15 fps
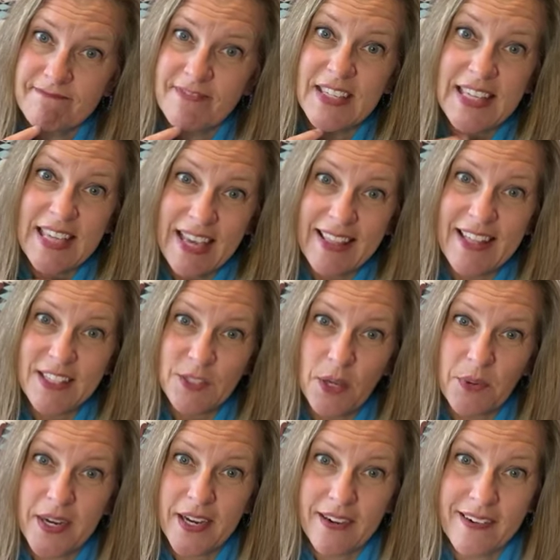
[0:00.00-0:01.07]
Yeah, that's why we're
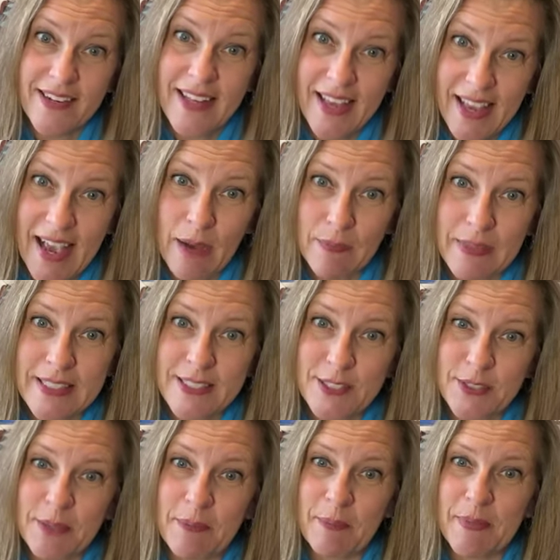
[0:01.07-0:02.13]
here today. Habits,
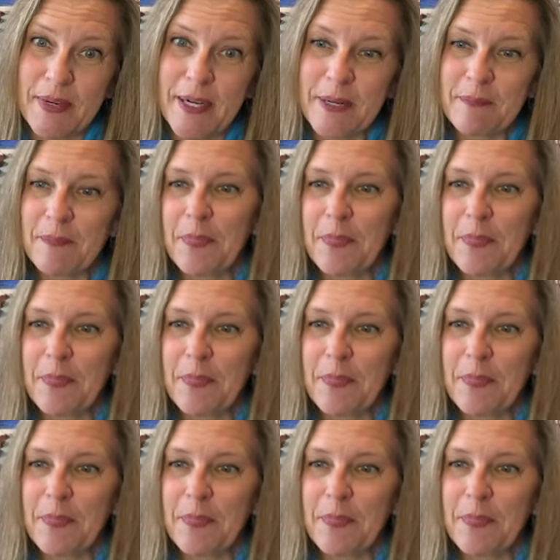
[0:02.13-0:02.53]
remember?